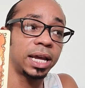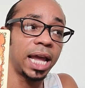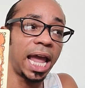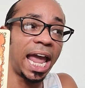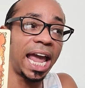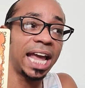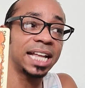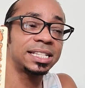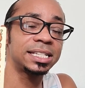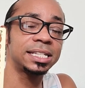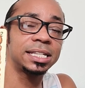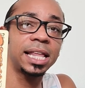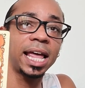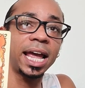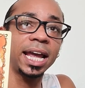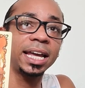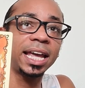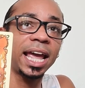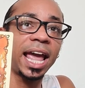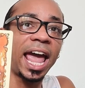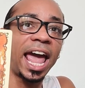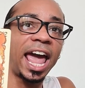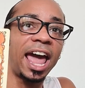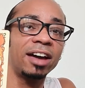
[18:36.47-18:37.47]
it's
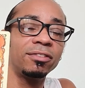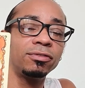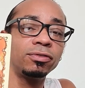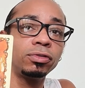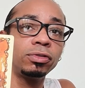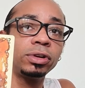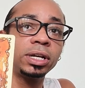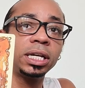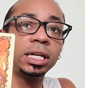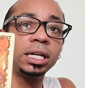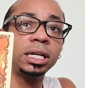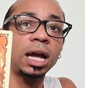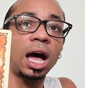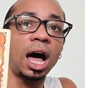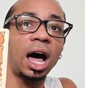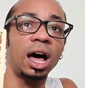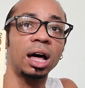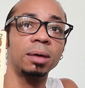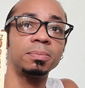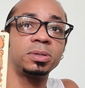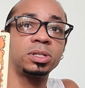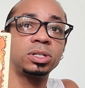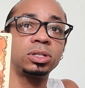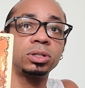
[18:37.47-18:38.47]
like every
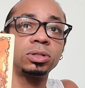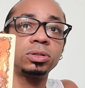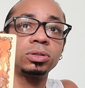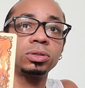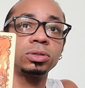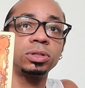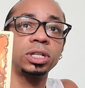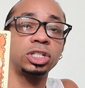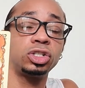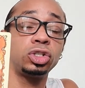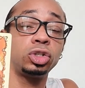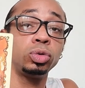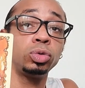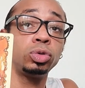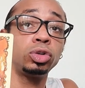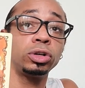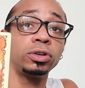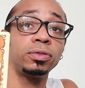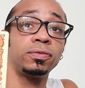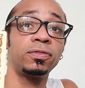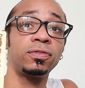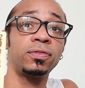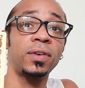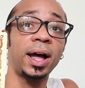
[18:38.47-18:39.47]
obstacle that you
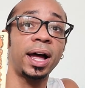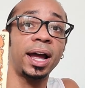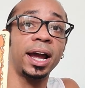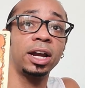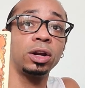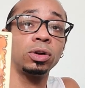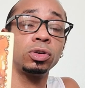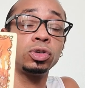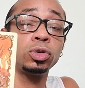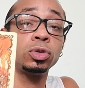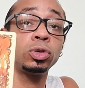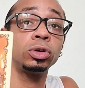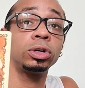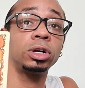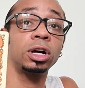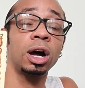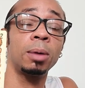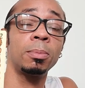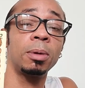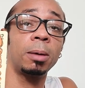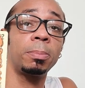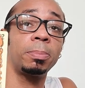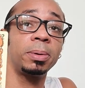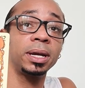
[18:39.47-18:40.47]
could find or you could
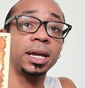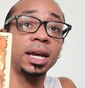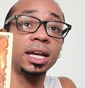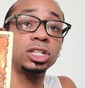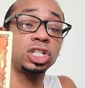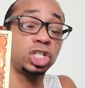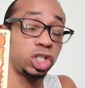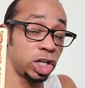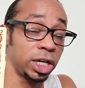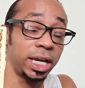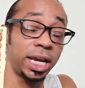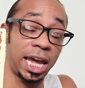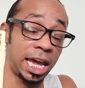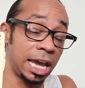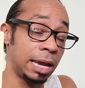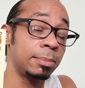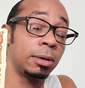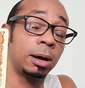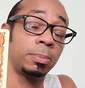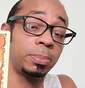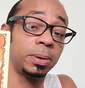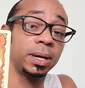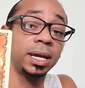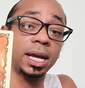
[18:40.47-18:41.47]
come up against, you came
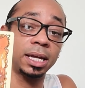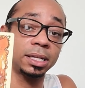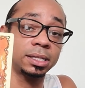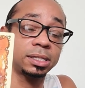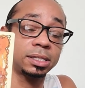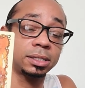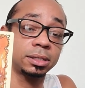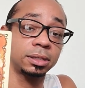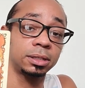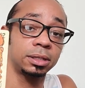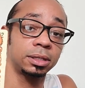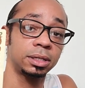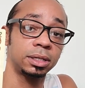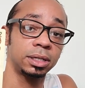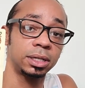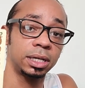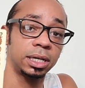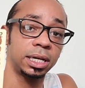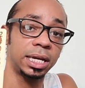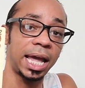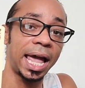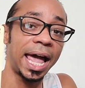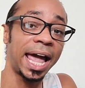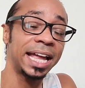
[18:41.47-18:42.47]
up against
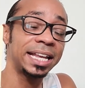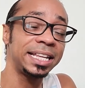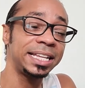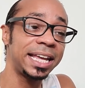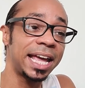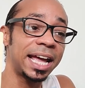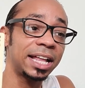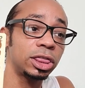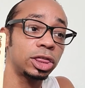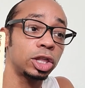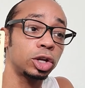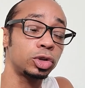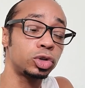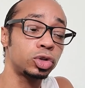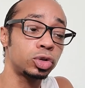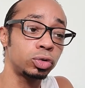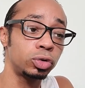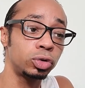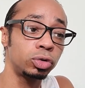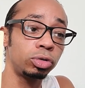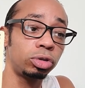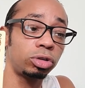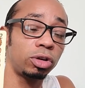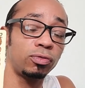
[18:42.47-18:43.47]
and yet the
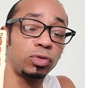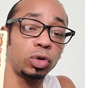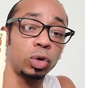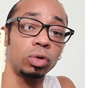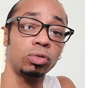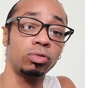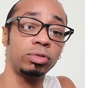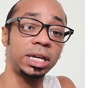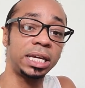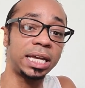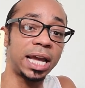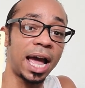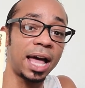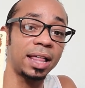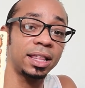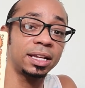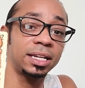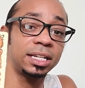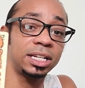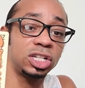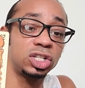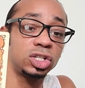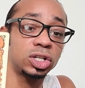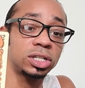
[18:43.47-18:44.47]
truth of your
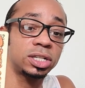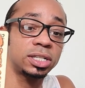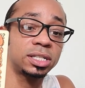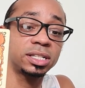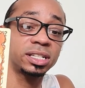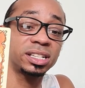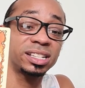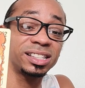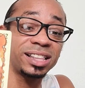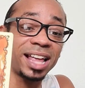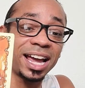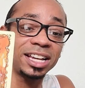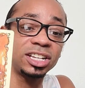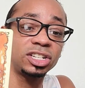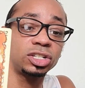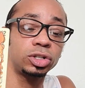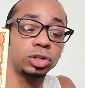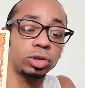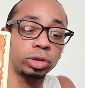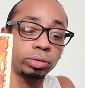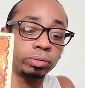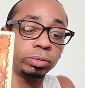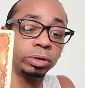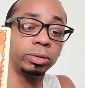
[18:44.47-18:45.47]
reality just
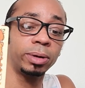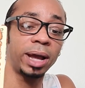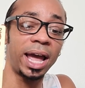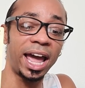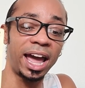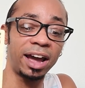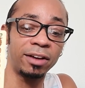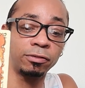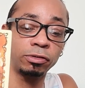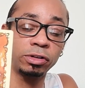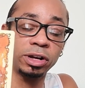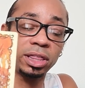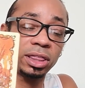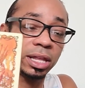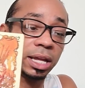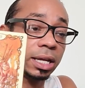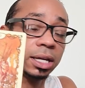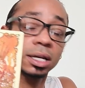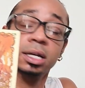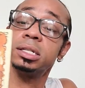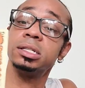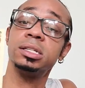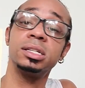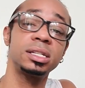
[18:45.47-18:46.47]
sliced through everything
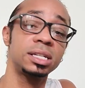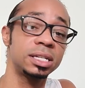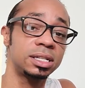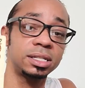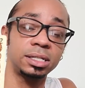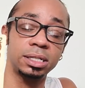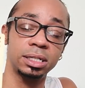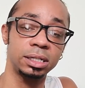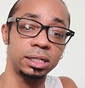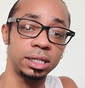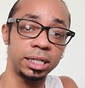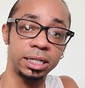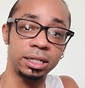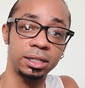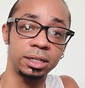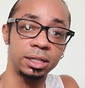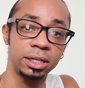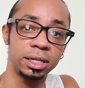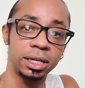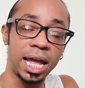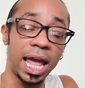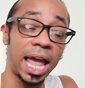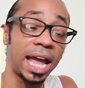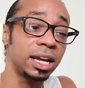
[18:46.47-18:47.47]
consistently
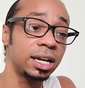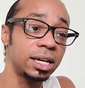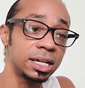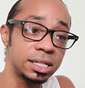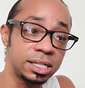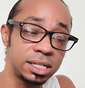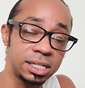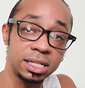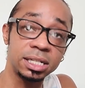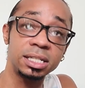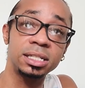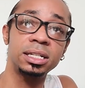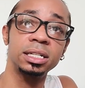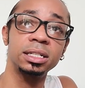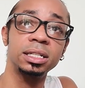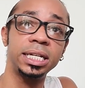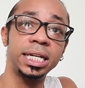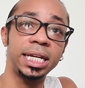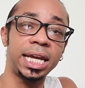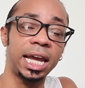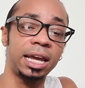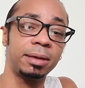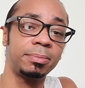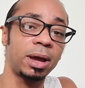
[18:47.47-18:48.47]
and consistently
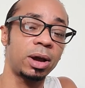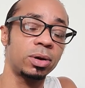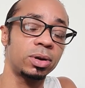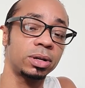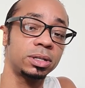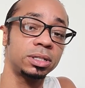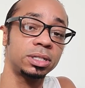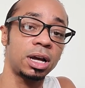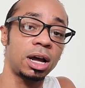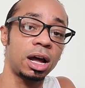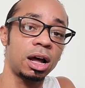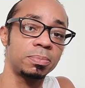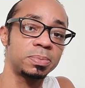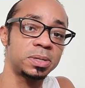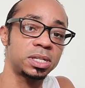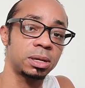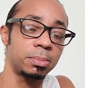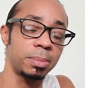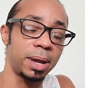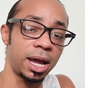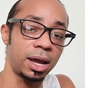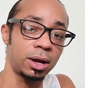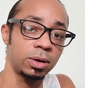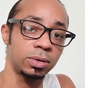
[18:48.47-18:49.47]
came out on top
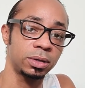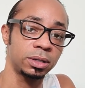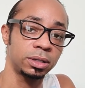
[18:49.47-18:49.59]
somehow.